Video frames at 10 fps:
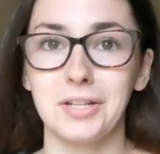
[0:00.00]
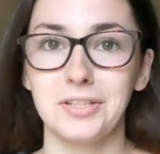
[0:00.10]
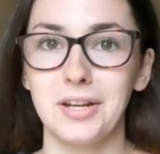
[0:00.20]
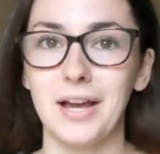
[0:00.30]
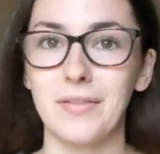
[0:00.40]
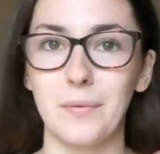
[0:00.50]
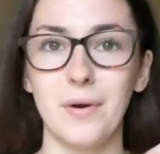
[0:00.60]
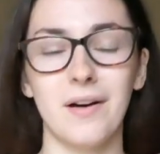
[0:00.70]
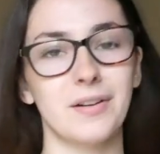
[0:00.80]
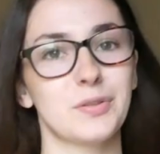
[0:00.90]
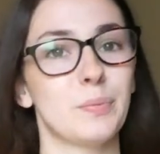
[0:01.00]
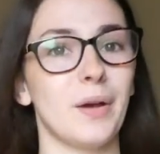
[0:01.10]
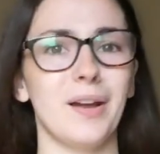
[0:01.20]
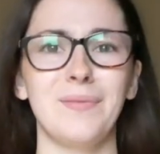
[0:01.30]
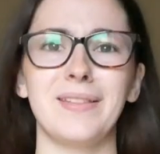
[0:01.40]
don't know how that works,
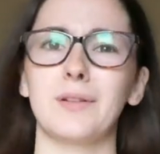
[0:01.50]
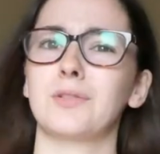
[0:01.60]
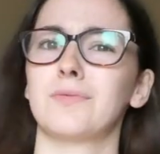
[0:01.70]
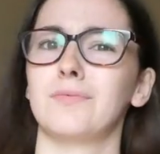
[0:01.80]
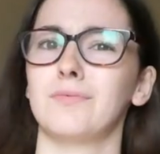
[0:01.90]
but hopefully they'll just